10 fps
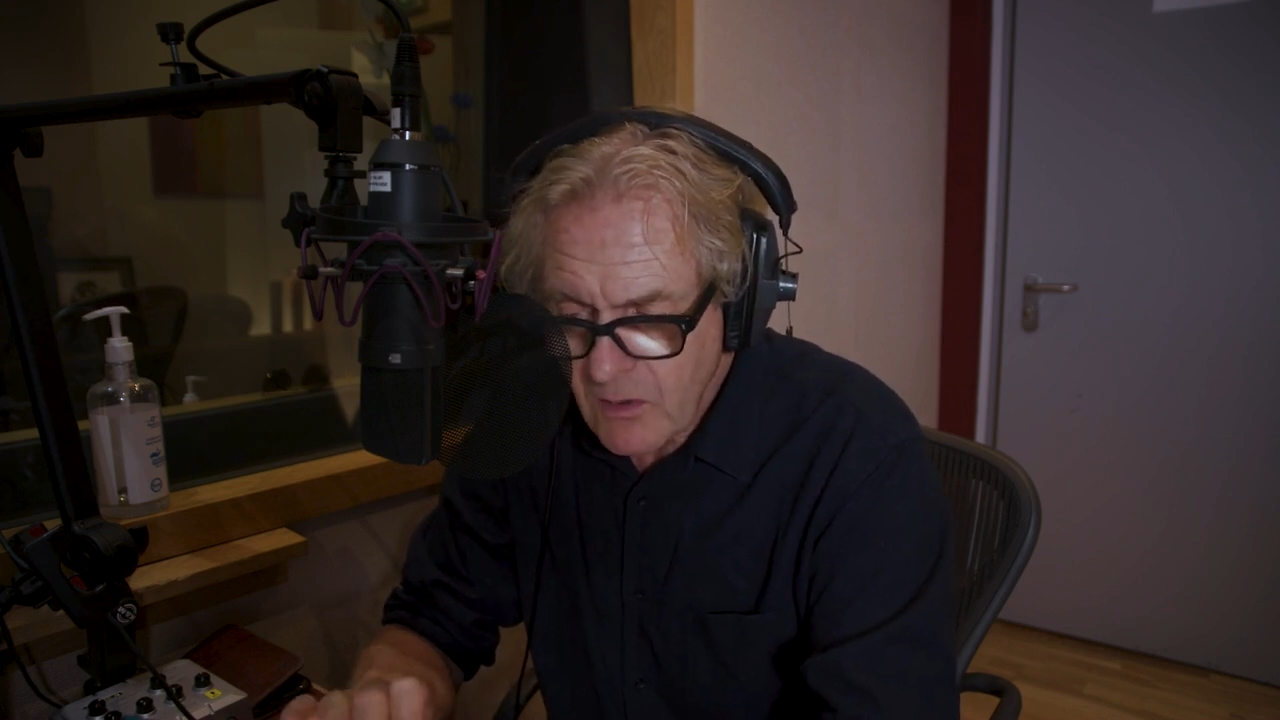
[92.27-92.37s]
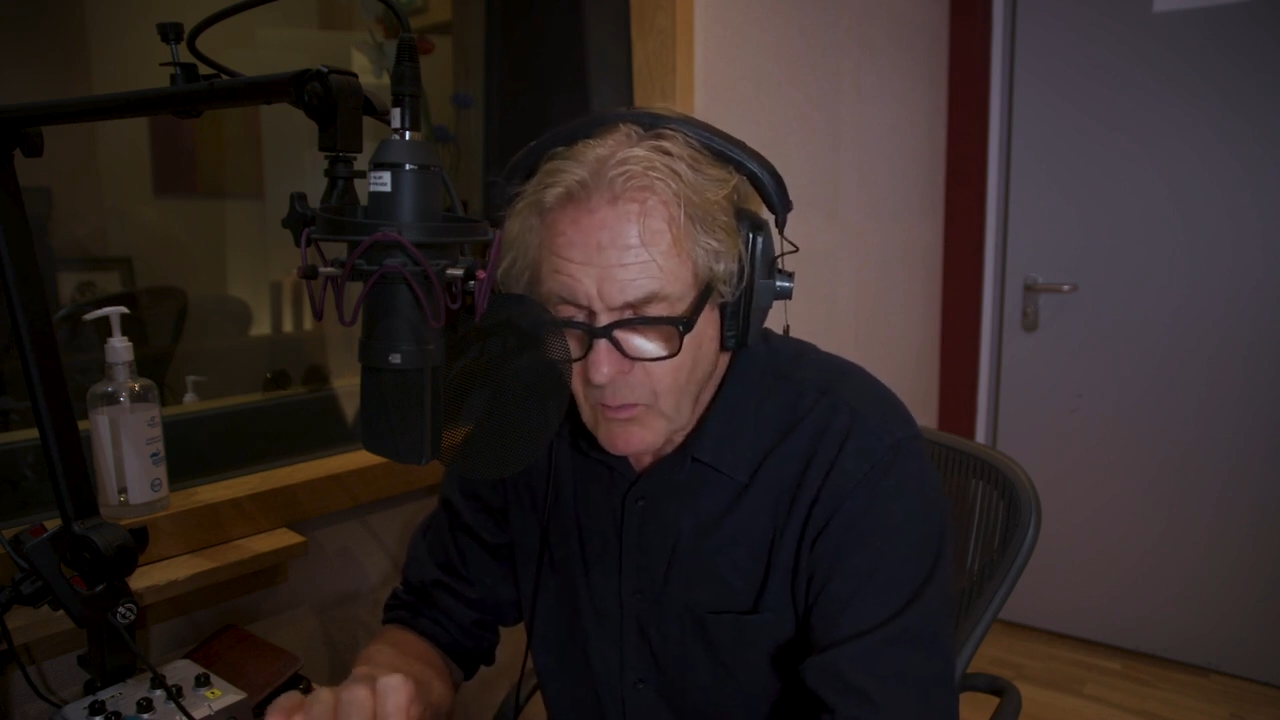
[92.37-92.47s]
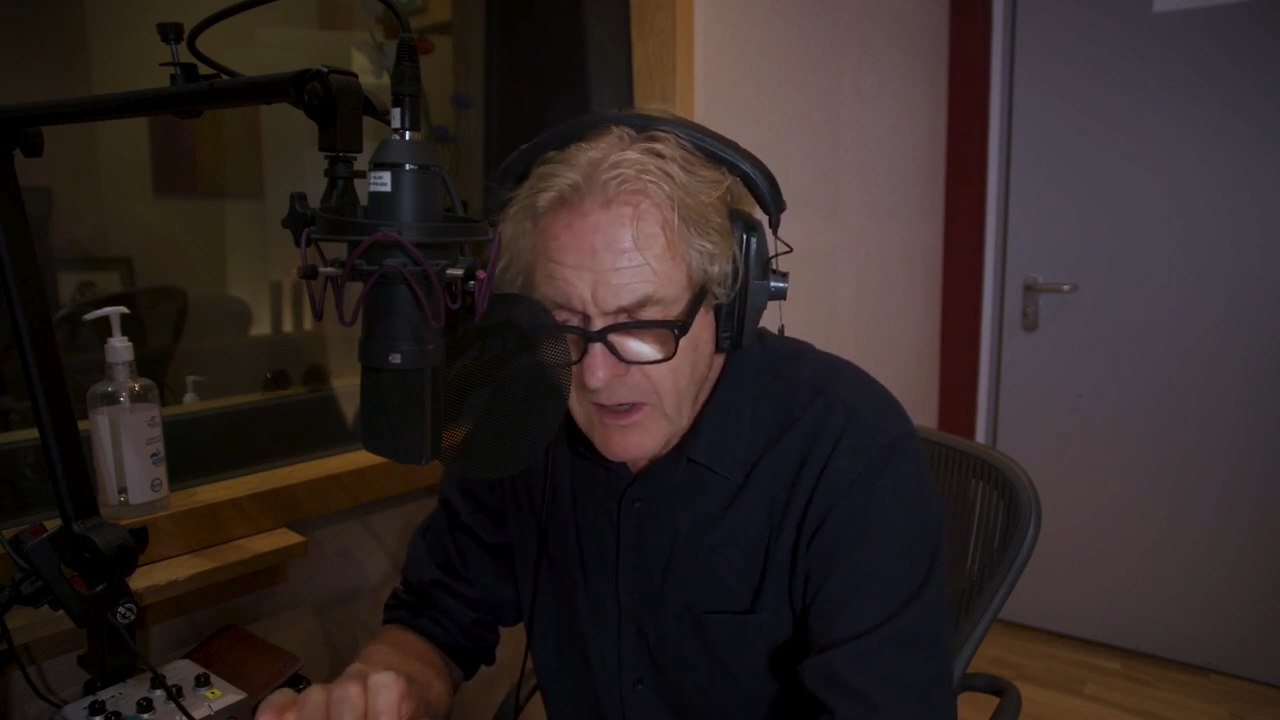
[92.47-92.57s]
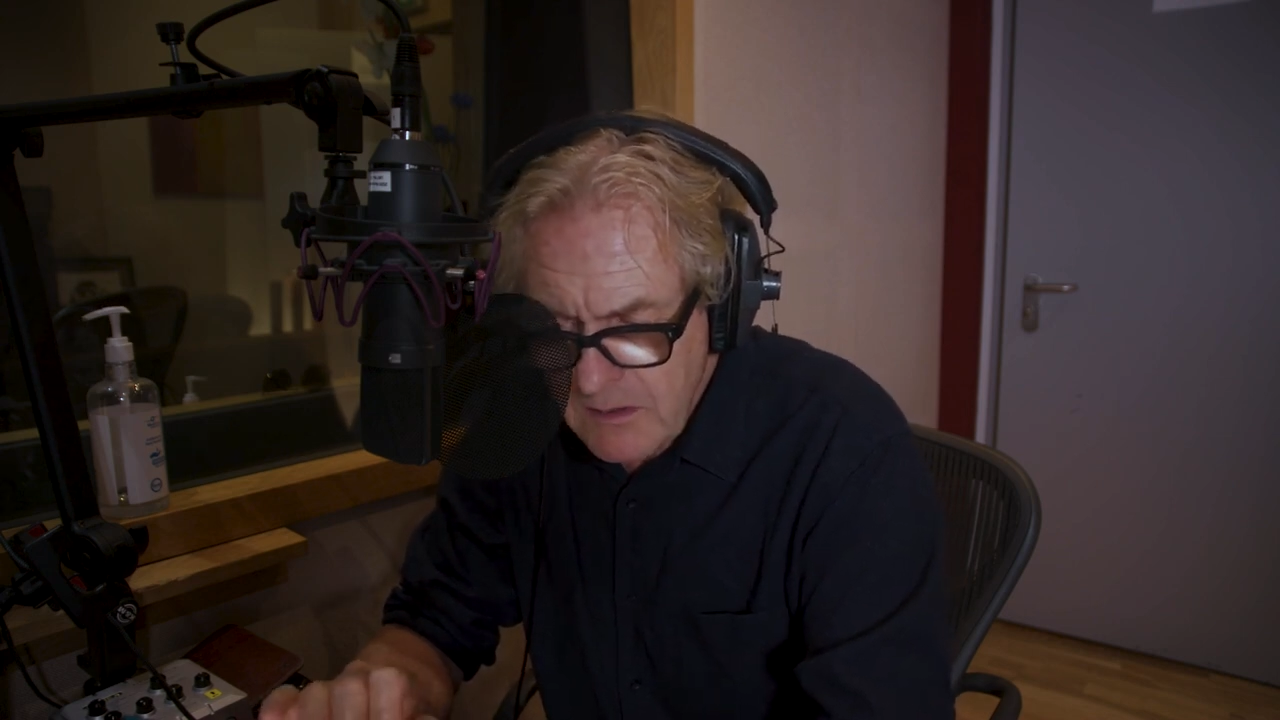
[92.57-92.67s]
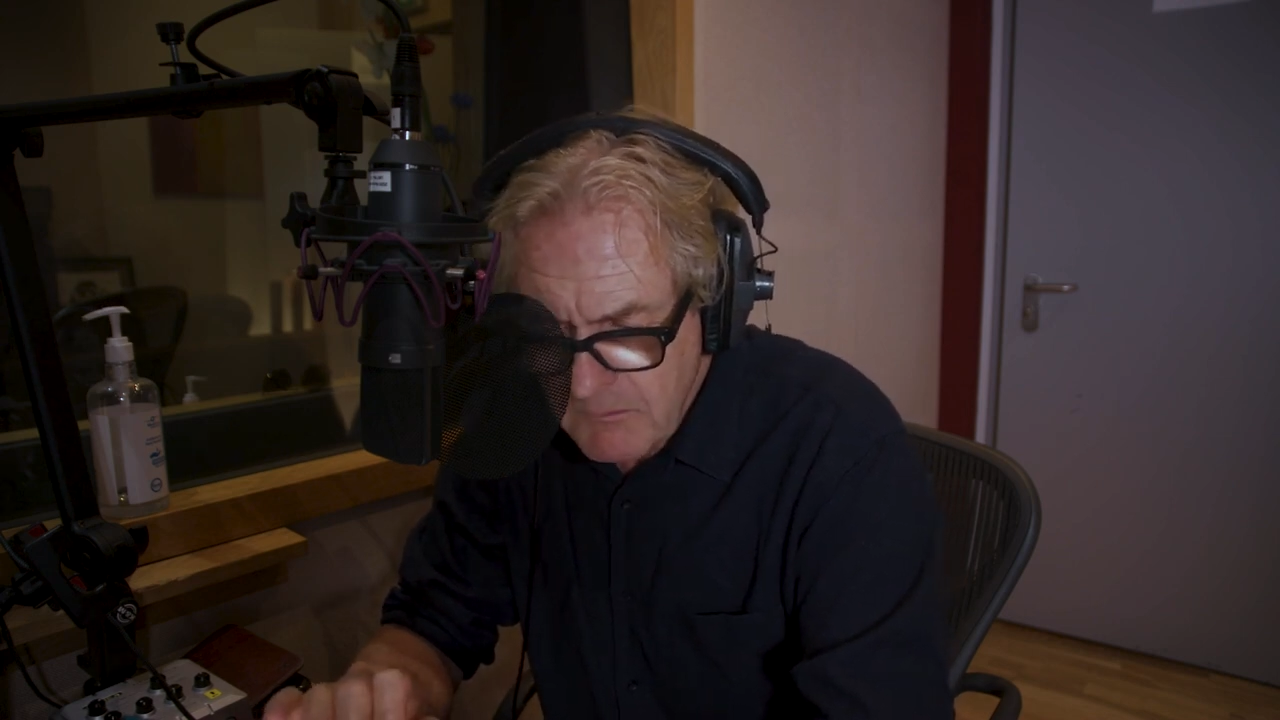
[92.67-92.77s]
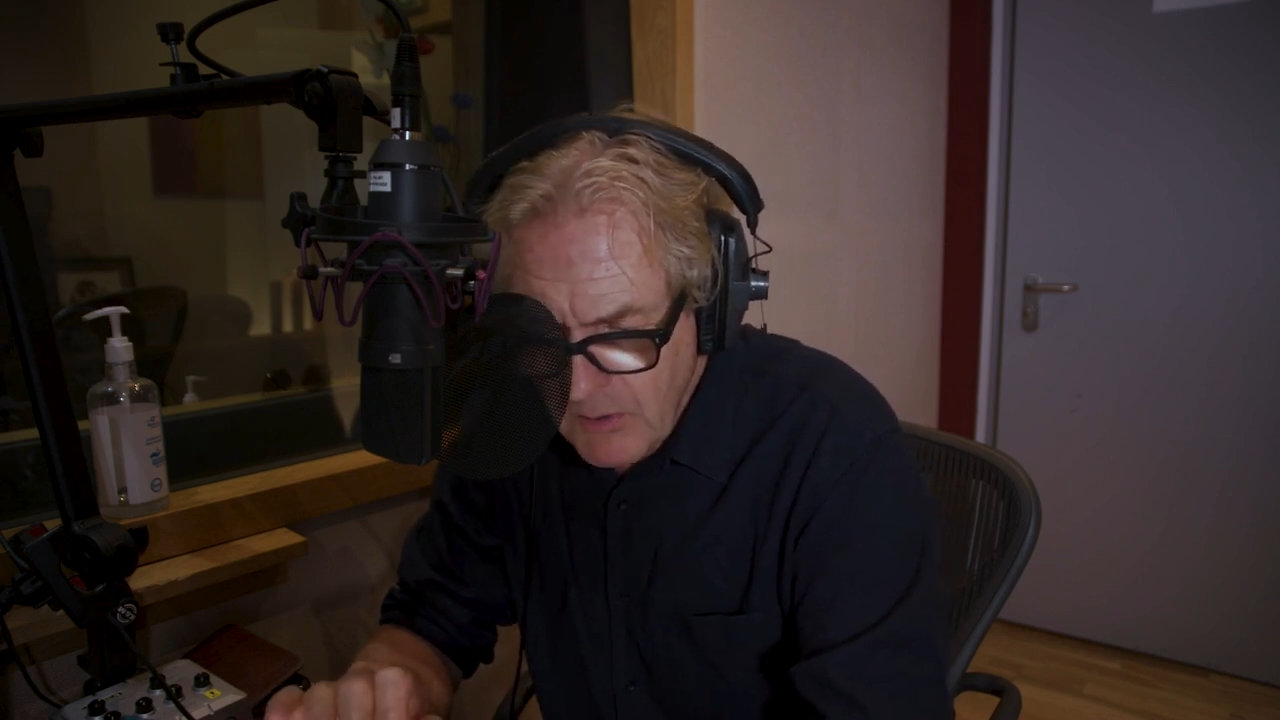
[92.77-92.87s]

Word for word: one